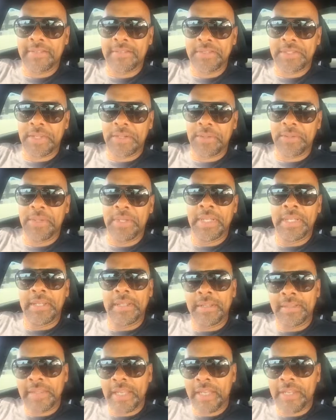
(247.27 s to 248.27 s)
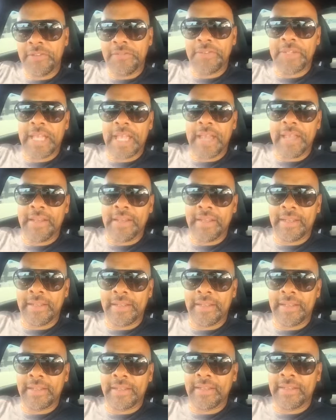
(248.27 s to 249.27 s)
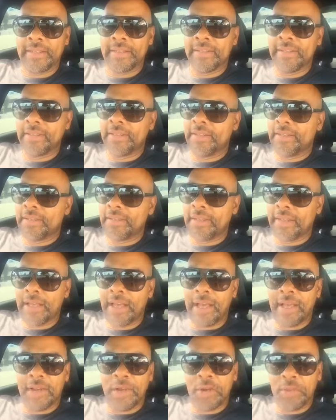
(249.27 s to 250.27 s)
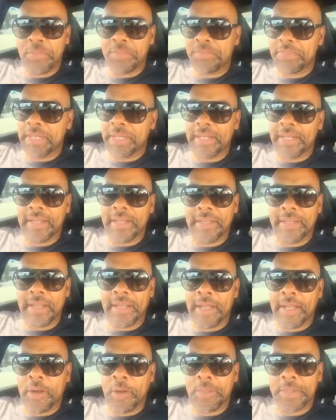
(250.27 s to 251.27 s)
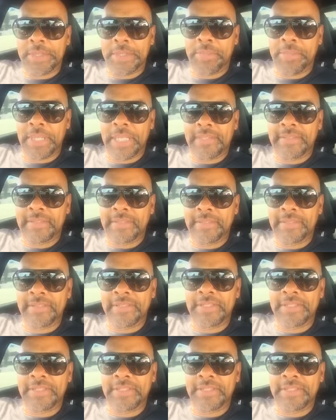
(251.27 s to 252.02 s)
So thank you for that, and uh, I hope uh, I hope it's a blessing.